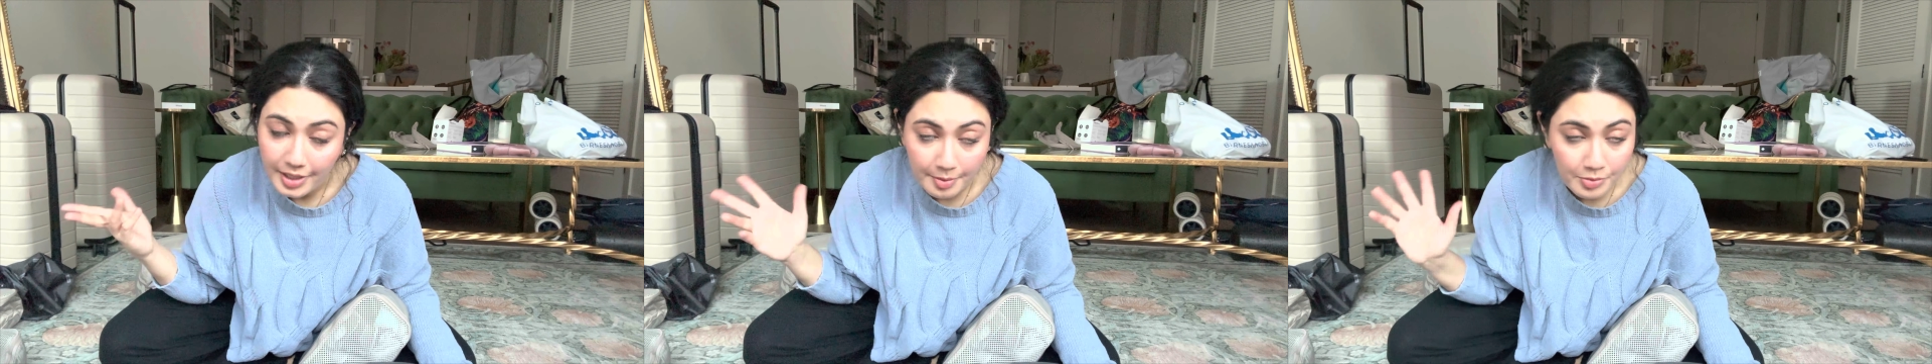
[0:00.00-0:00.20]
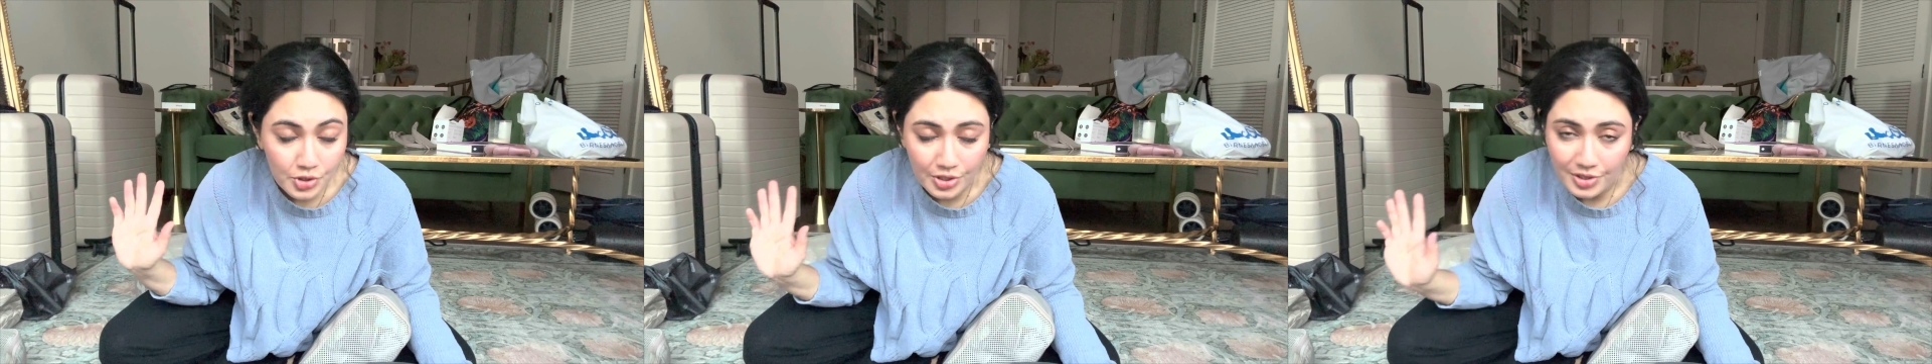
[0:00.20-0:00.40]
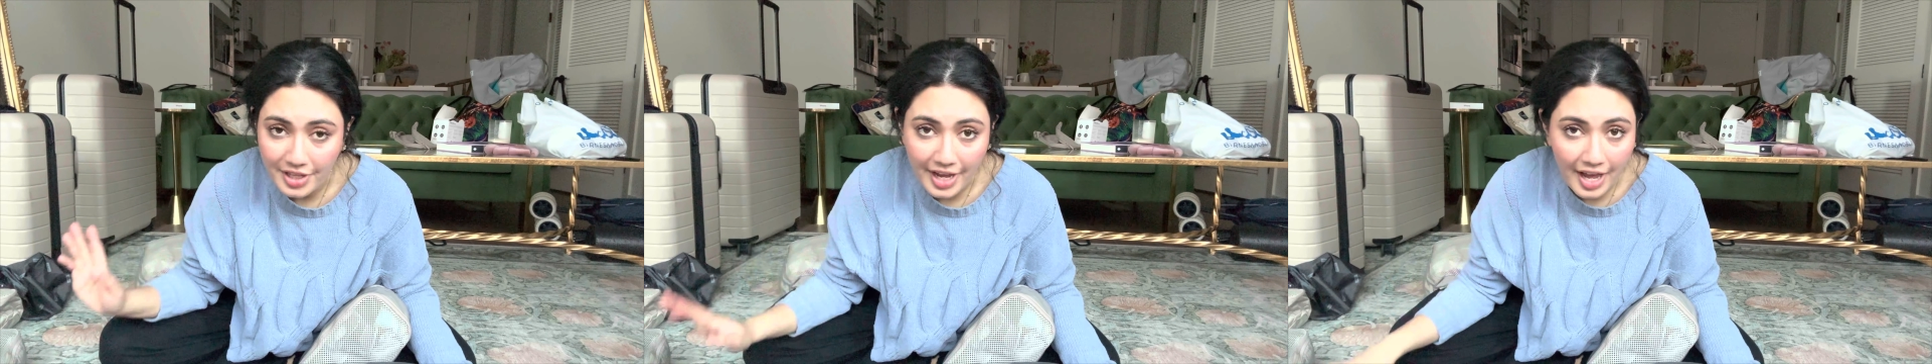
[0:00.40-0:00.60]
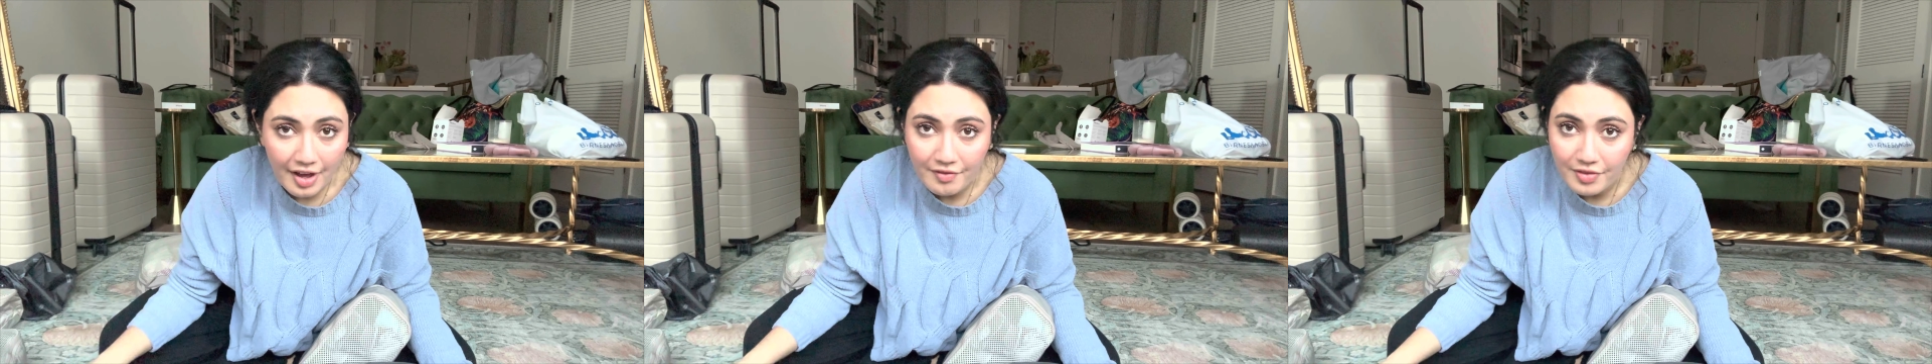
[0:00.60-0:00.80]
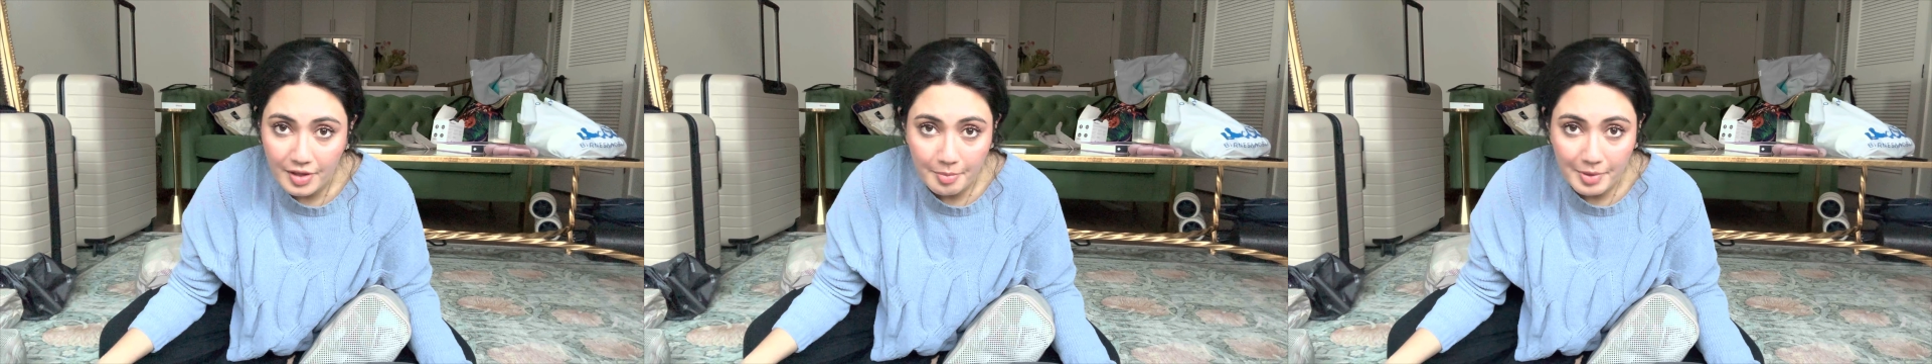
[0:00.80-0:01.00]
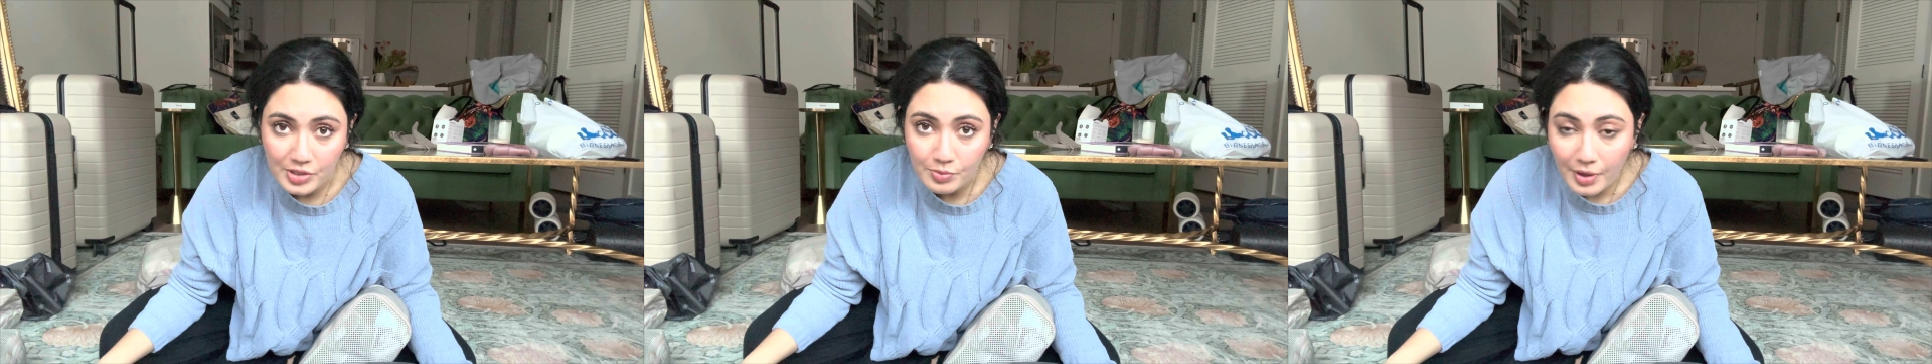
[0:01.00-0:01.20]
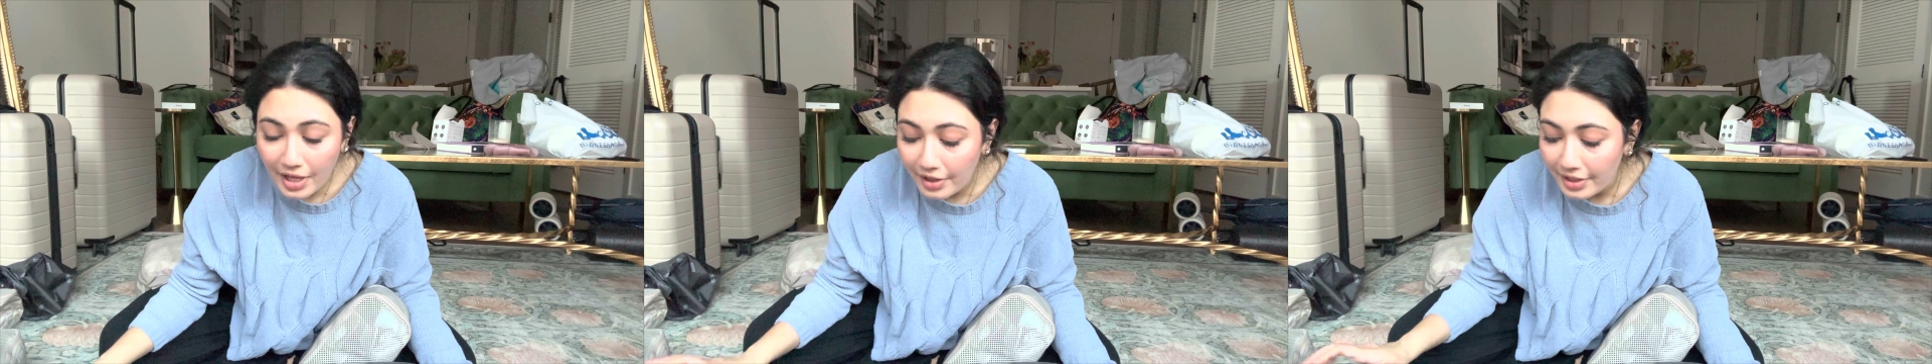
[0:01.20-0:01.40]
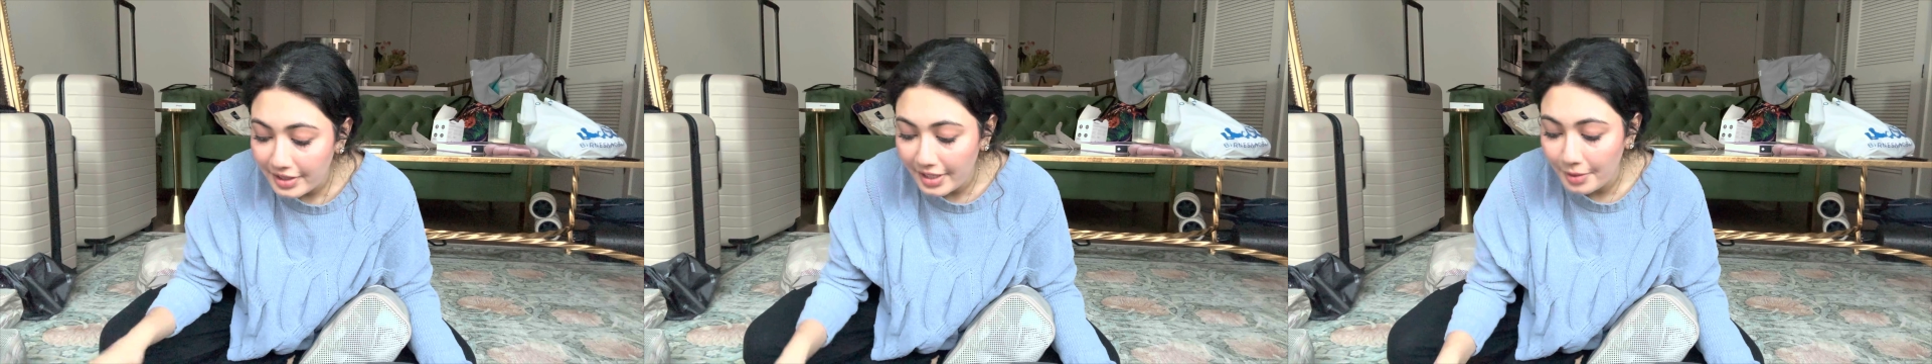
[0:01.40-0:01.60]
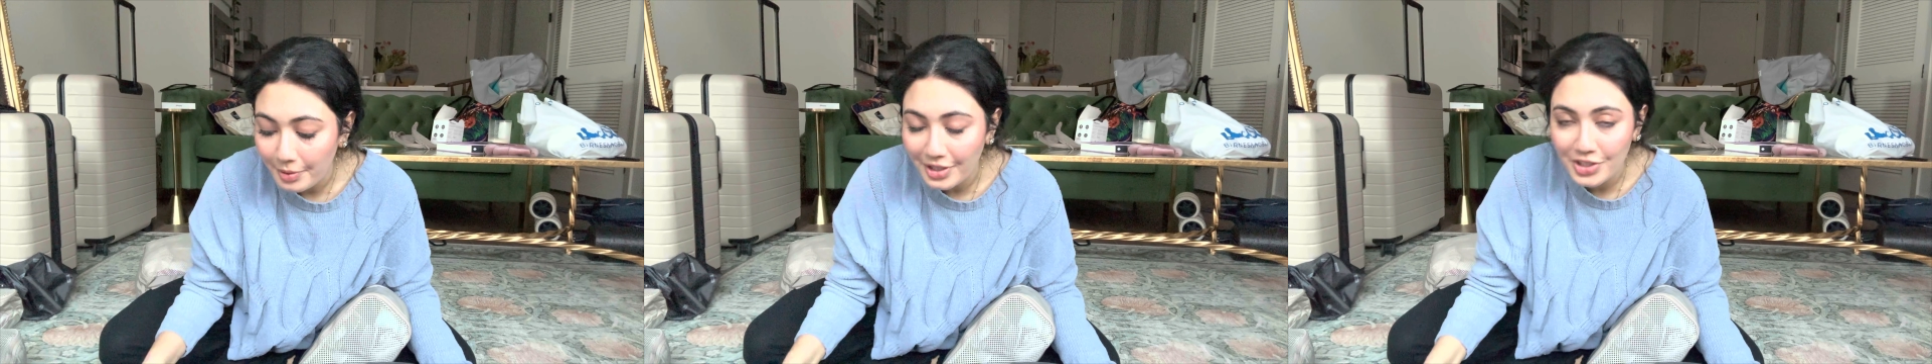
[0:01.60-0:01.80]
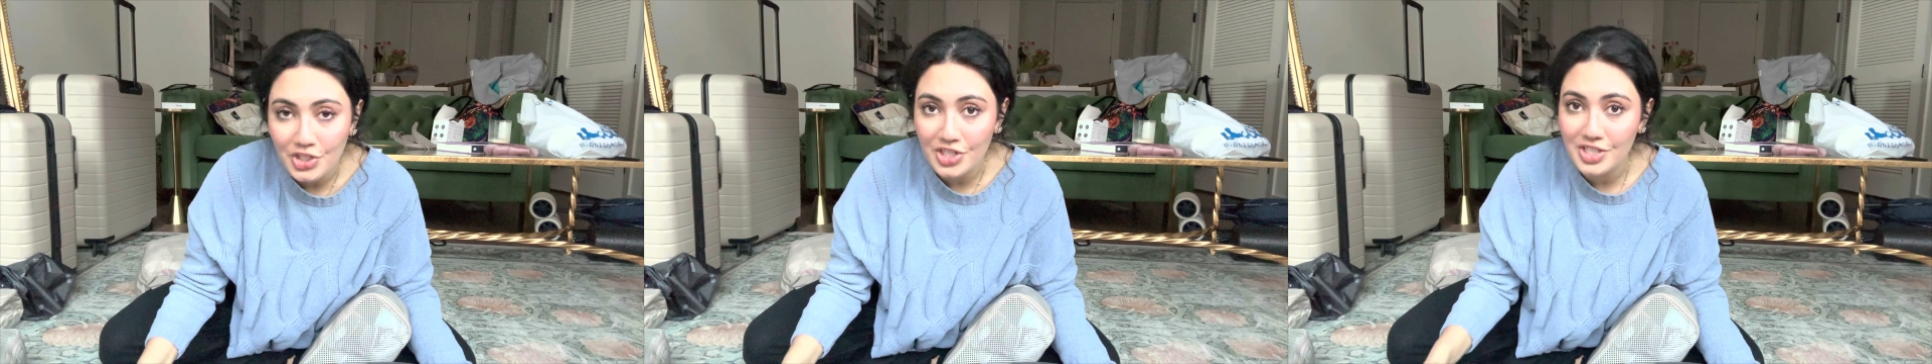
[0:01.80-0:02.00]
I'm sure they have them as well and they
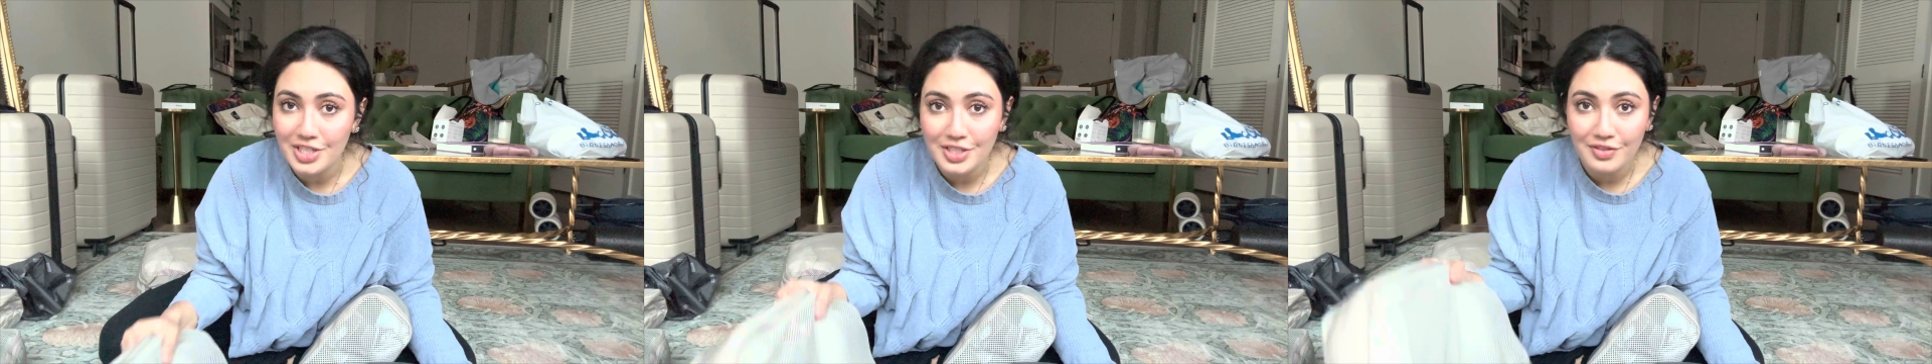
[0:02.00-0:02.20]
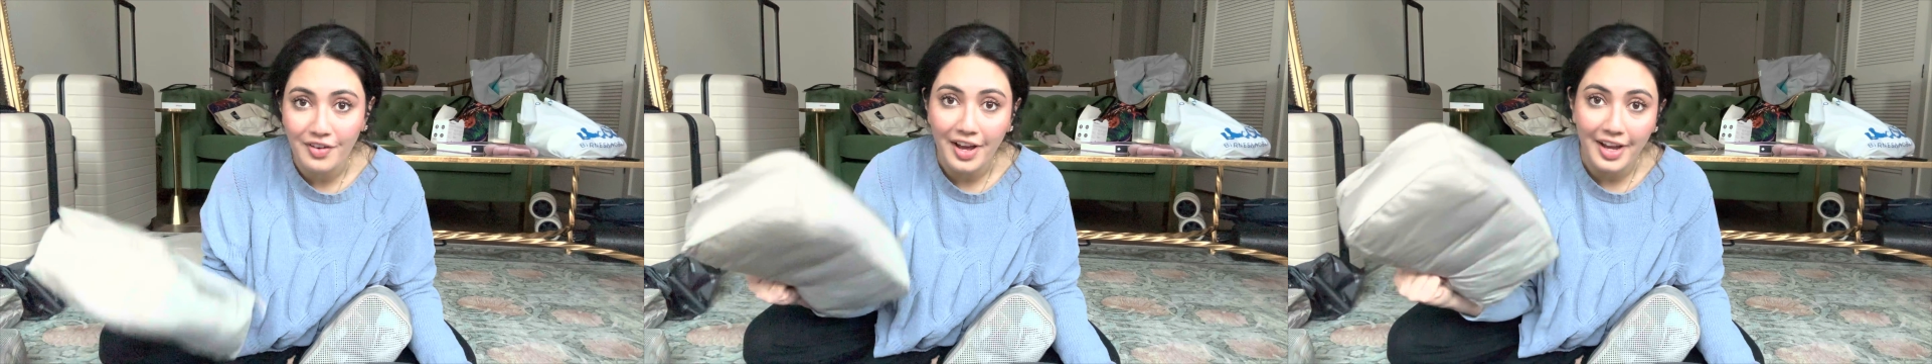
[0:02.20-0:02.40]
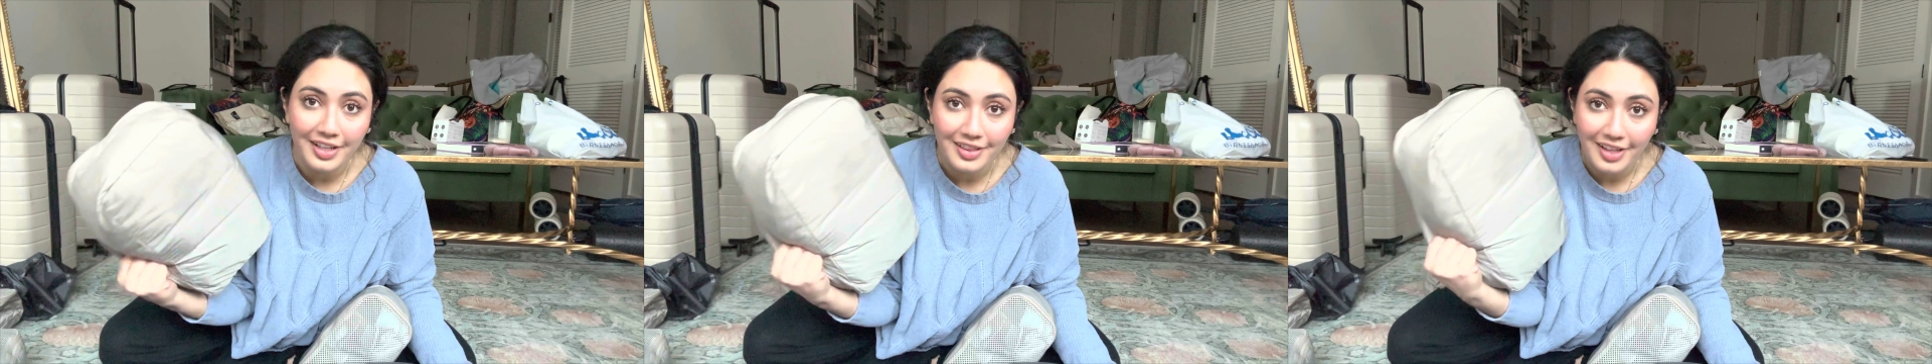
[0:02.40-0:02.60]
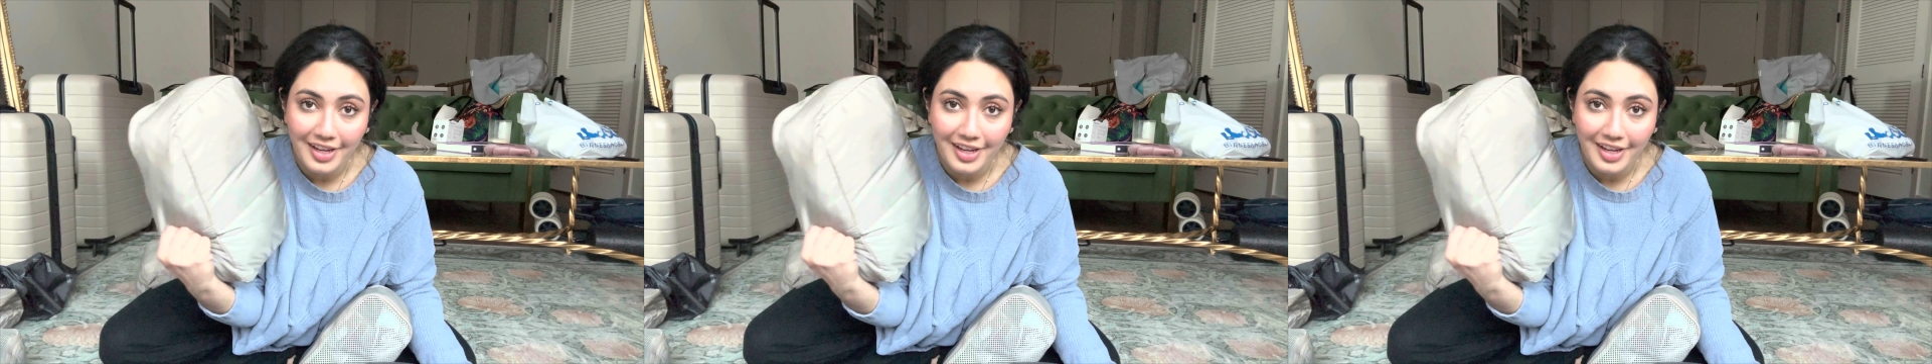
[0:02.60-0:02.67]
work just as fine.